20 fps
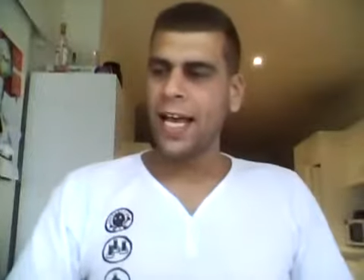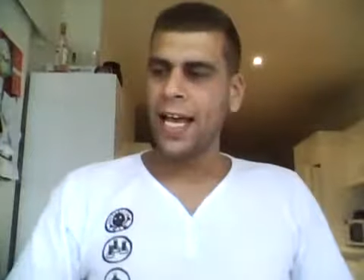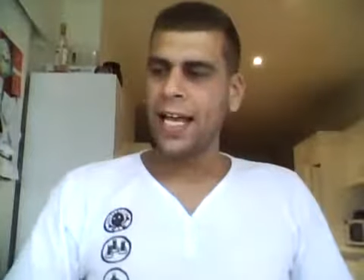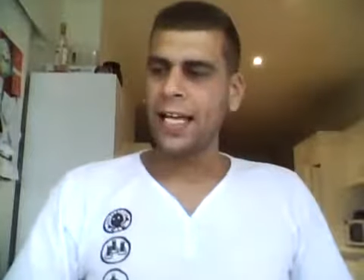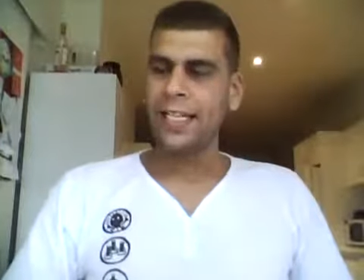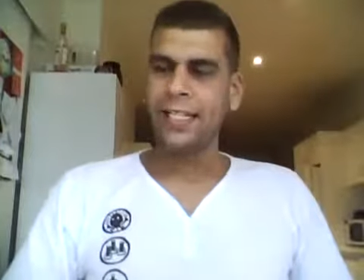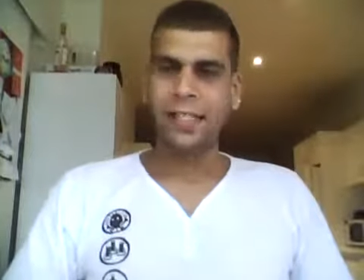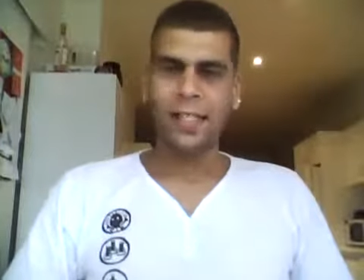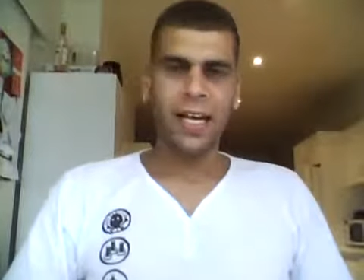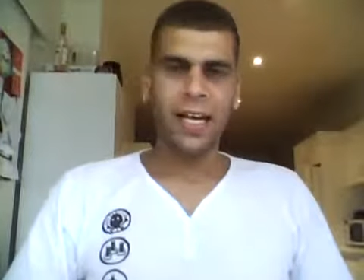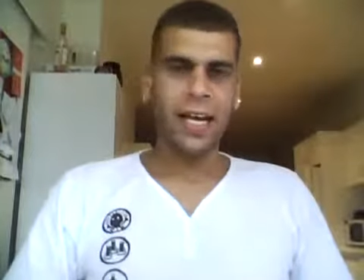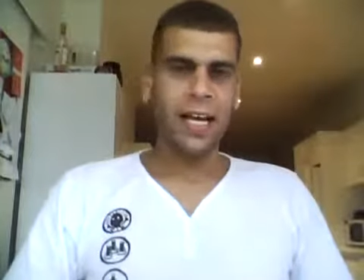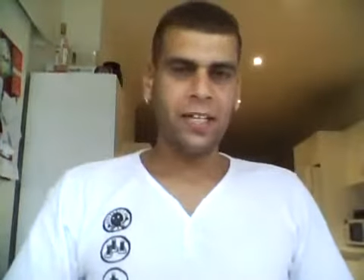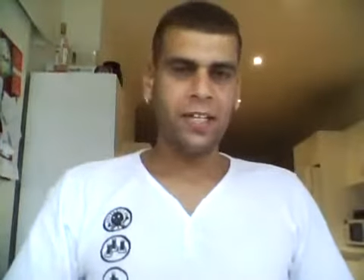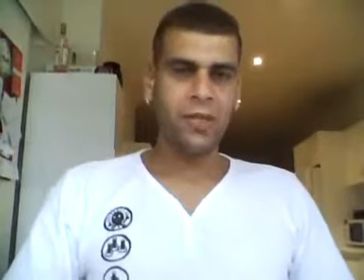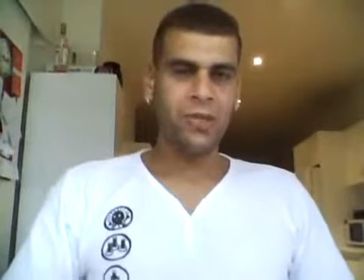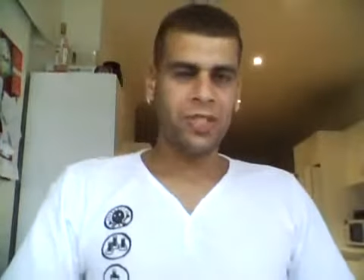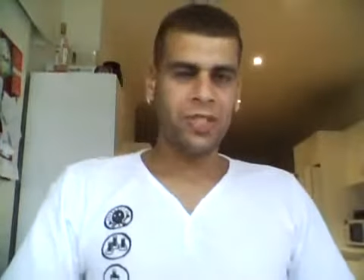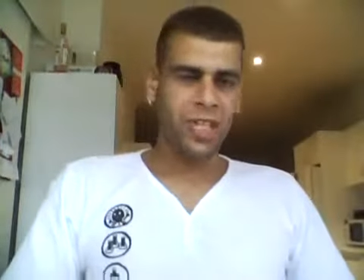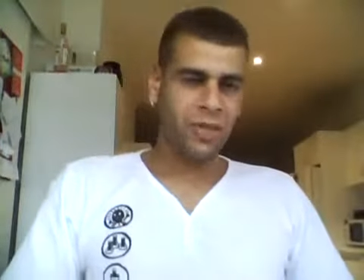and
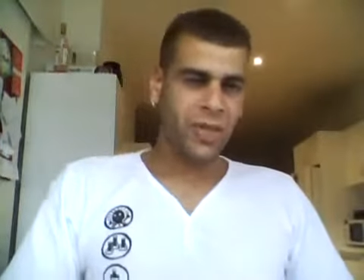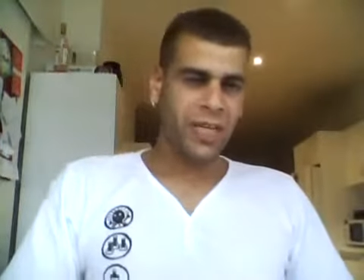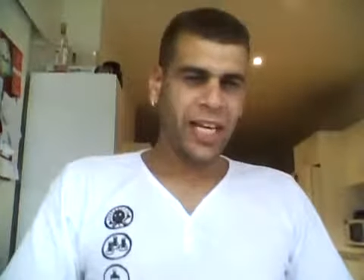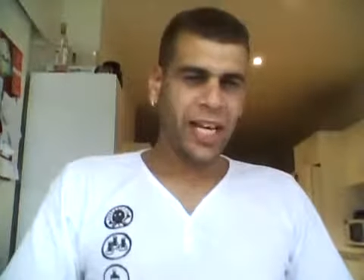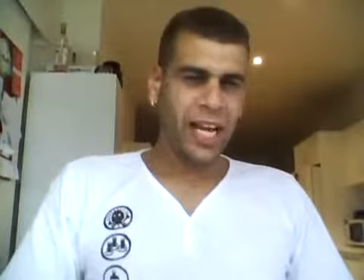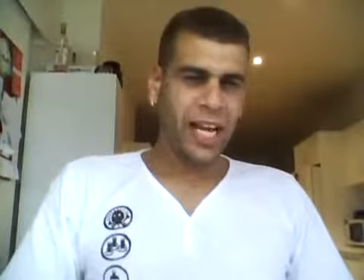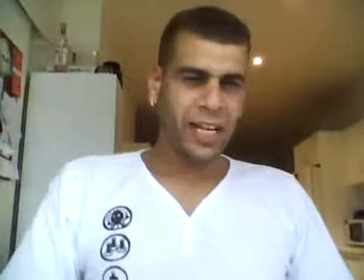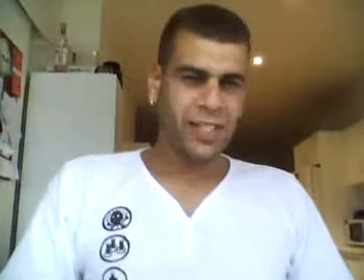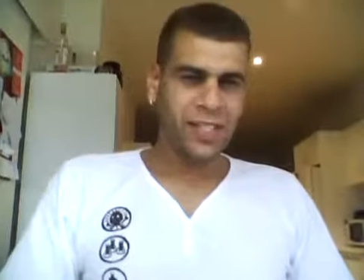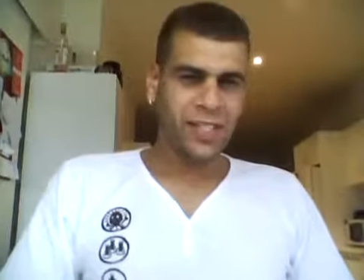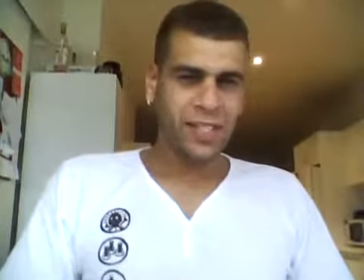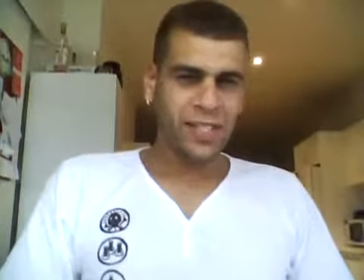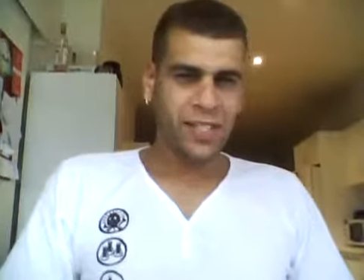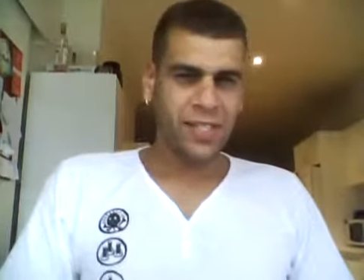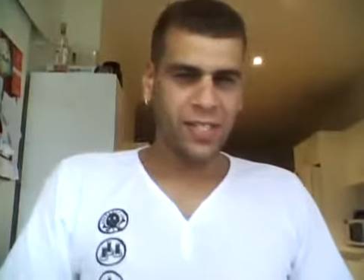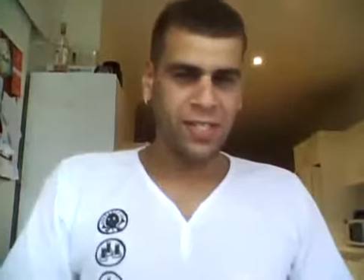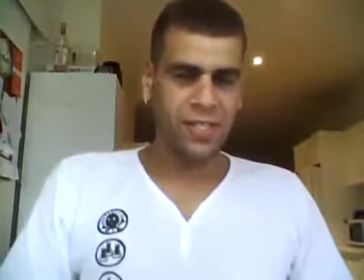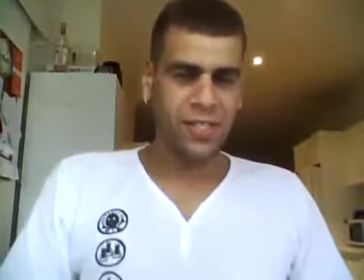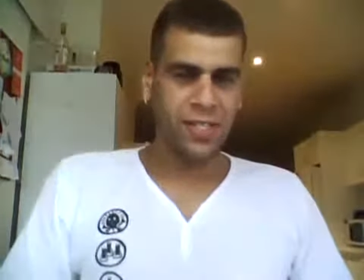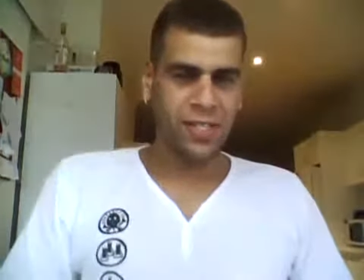you generally can't
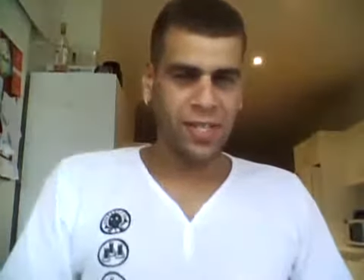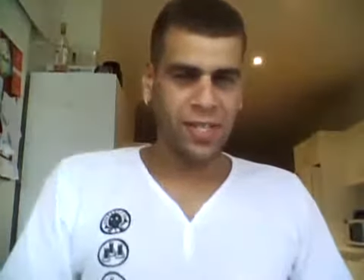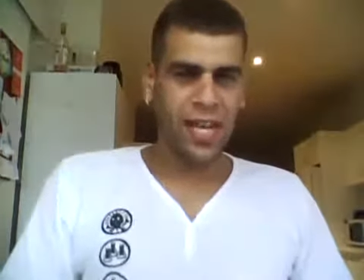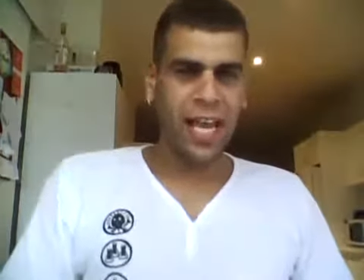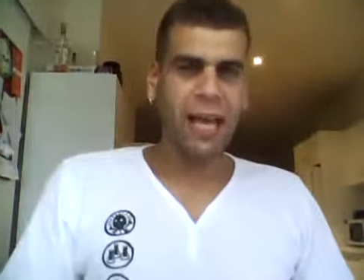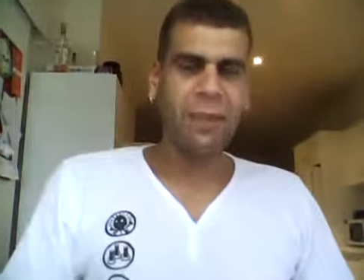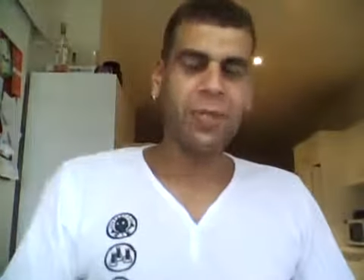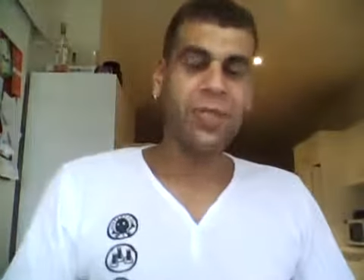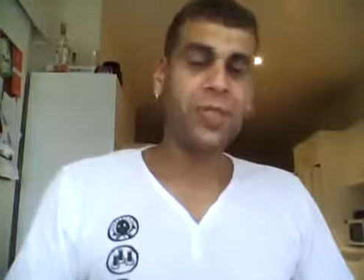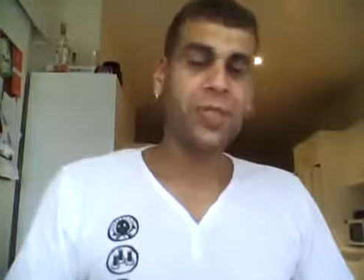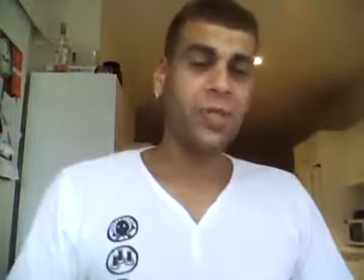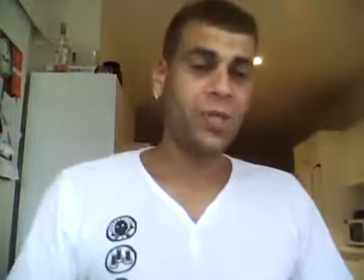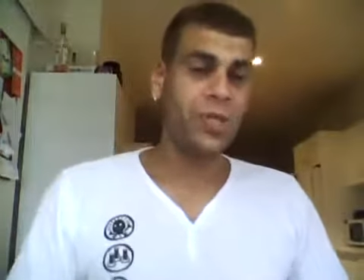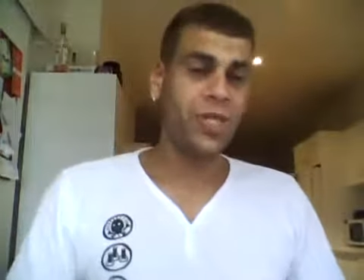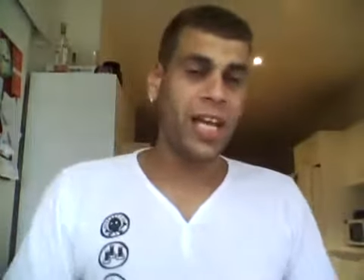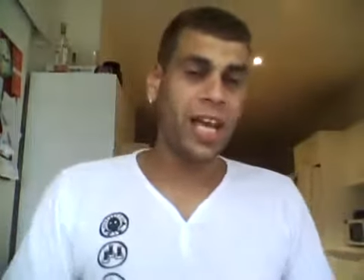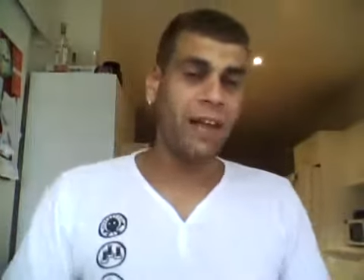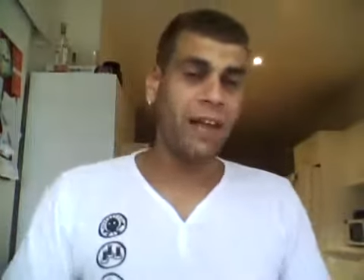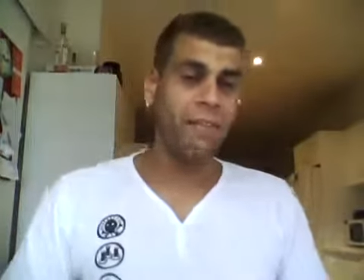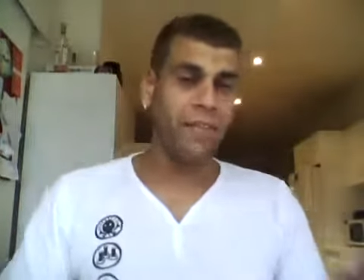see how much
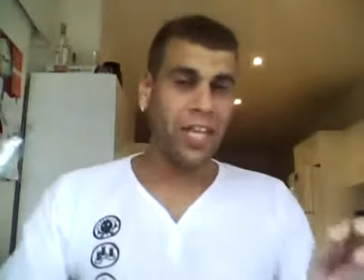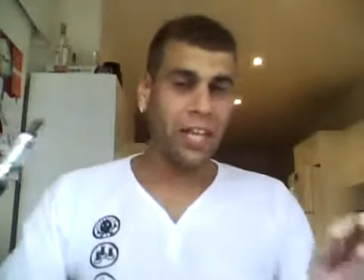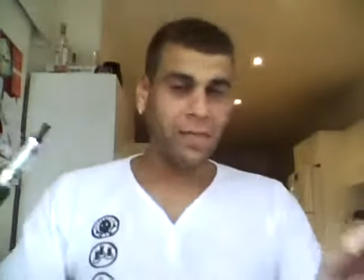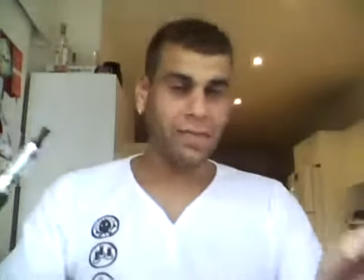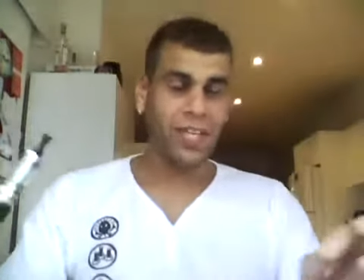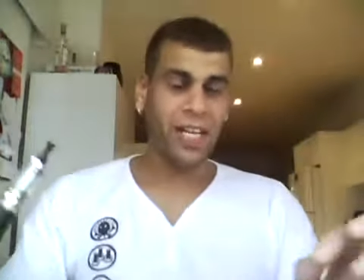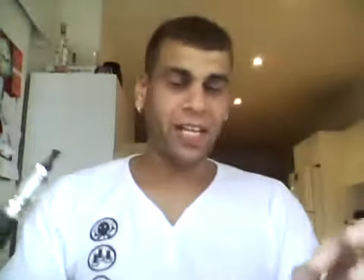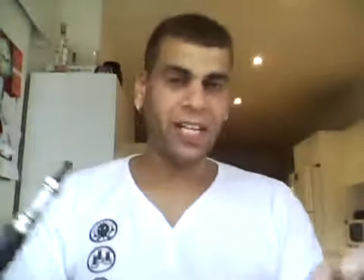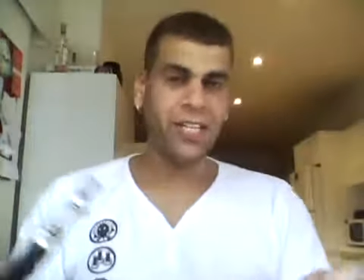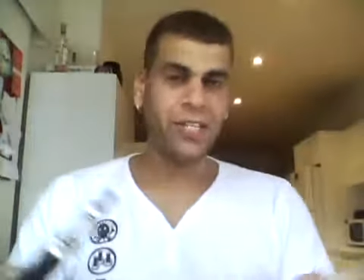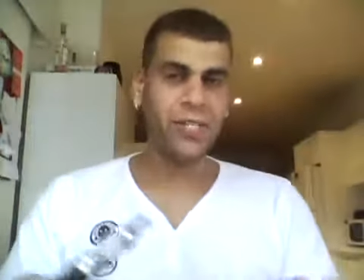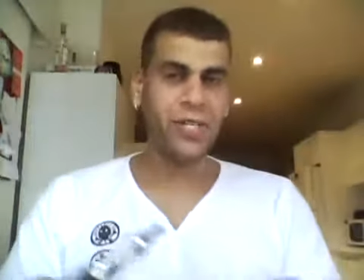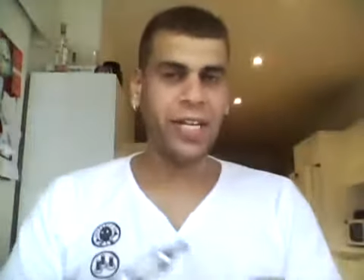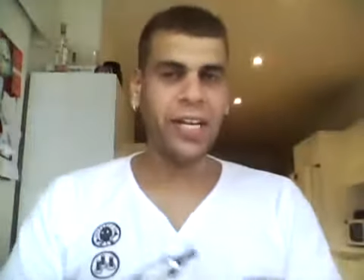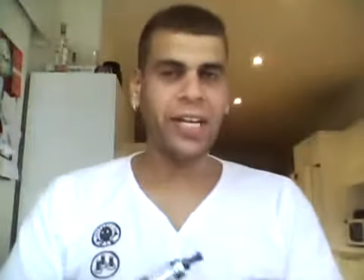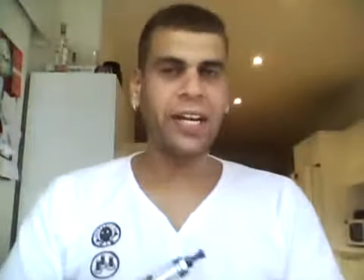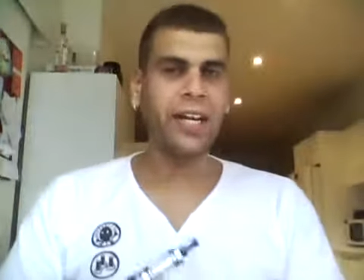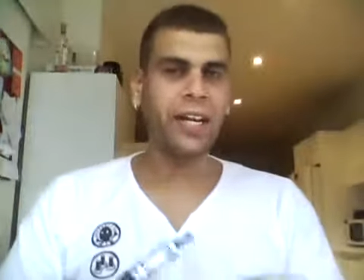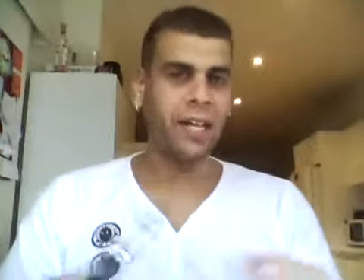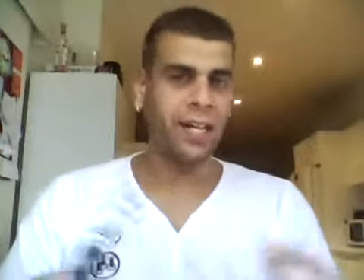juice you have left unless
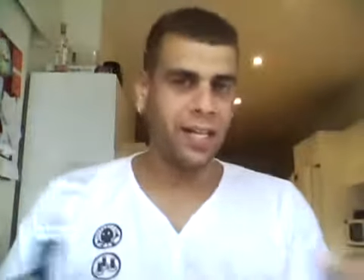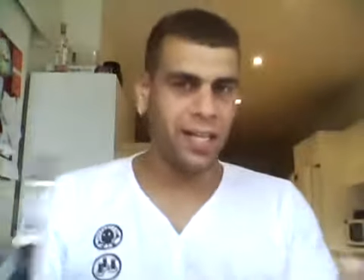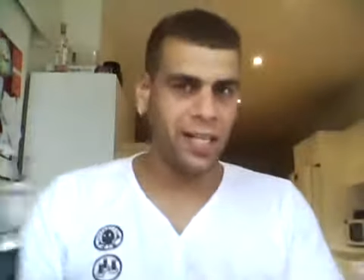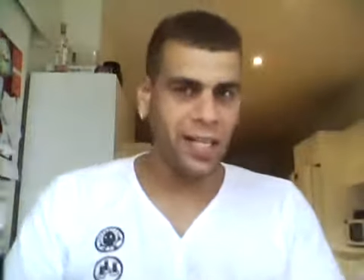you get a